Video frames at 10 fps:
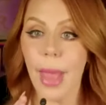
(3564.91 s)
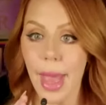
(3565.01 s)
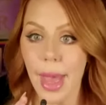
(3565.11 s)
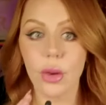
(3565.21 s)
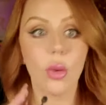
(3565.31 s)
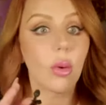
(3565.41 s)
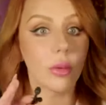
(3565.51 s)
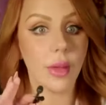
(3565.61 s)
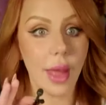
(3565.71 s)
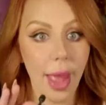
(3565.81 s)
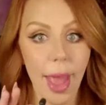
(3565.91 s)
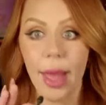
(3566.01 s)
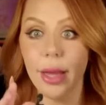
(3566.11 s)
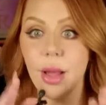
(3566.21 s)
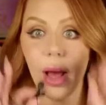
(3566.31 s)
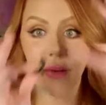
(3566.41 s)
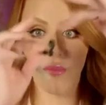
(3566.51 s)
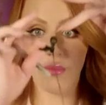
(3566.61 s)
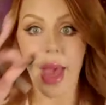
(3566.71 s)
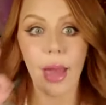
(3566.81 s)
ed or the head of
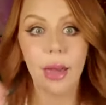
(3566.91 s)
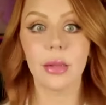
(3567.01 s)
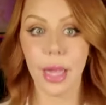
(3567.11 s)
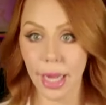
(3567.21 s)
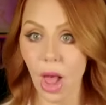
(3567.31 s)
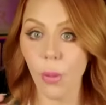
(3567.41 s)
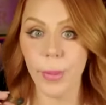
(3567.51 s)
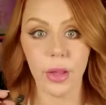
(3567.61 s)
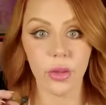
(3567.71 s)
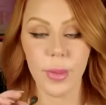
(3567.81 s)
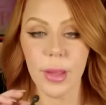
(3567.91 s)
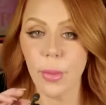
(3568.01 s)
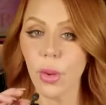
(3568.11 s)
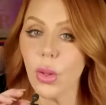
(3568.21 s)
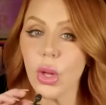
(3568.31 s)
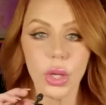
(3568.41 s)
that like helping other people